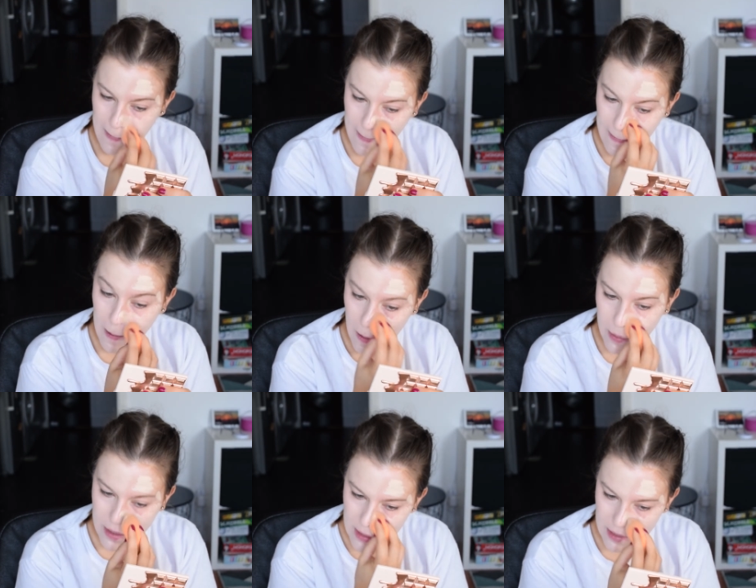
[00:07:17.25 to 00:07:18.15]
No,
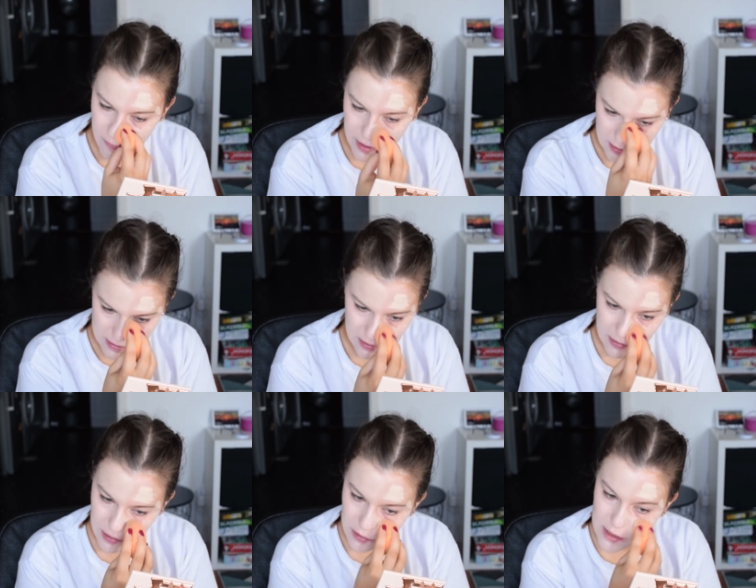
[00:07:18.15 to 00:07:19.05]
it really doesn't look
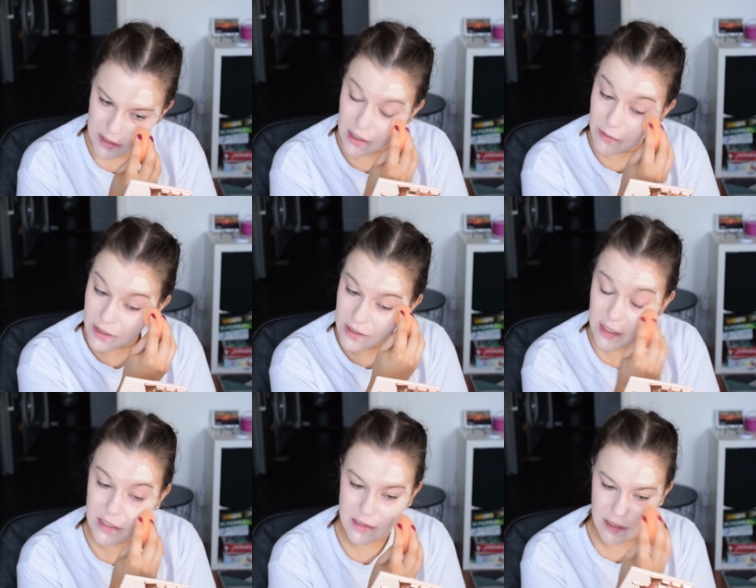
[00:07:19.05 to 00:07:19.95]
that good actually. I was going to say
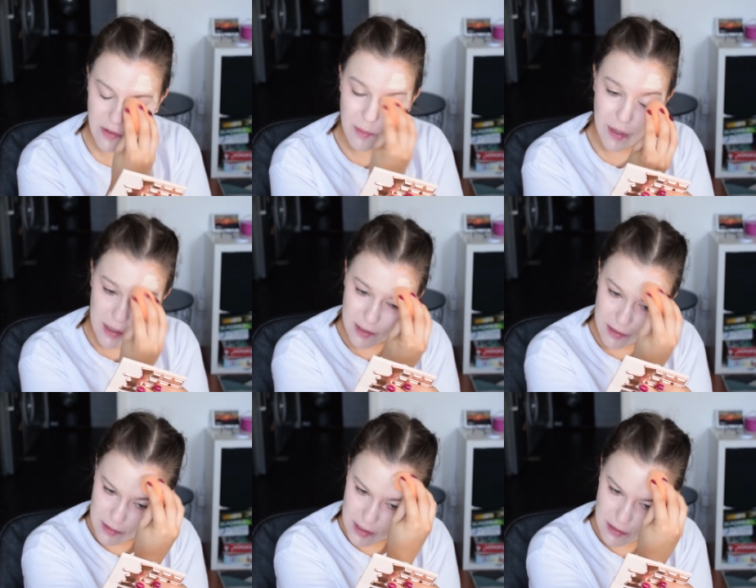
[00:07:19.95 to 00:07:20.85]
it doesn't look that bad.
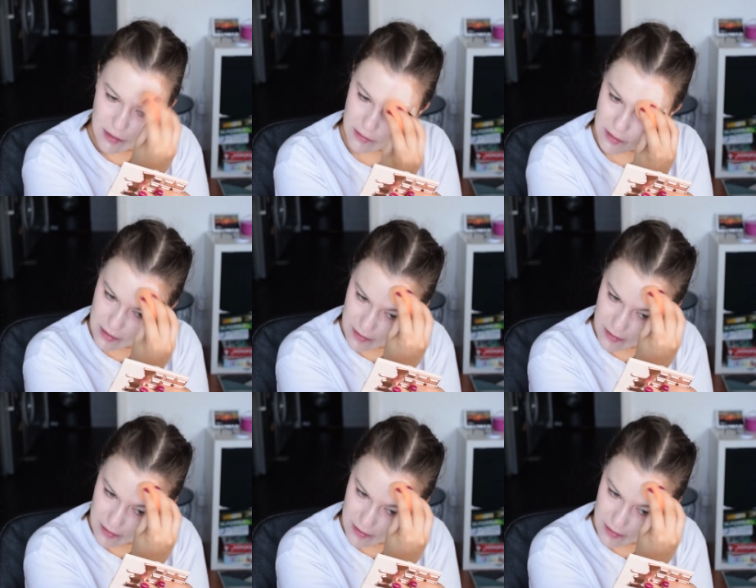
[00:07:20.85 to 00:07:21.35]
It does.